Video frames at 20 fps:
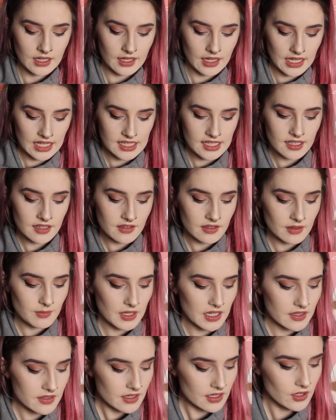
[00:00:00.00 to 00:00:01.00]
I like it because it
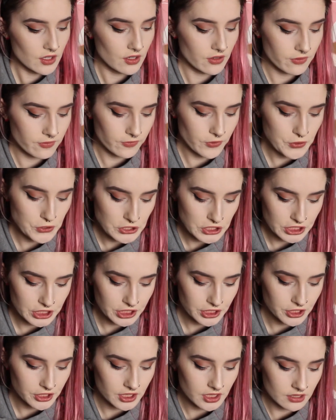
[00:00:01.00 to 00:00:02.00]
makes it look
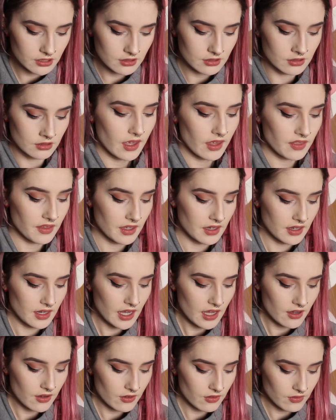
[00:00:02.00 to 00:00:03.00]
fuller. And then
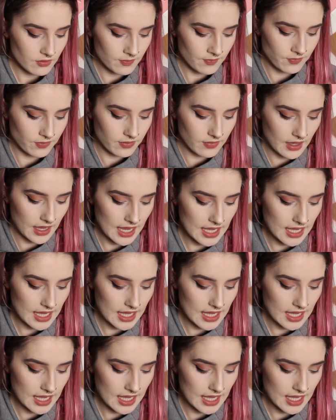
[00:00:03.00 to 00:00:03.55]
now the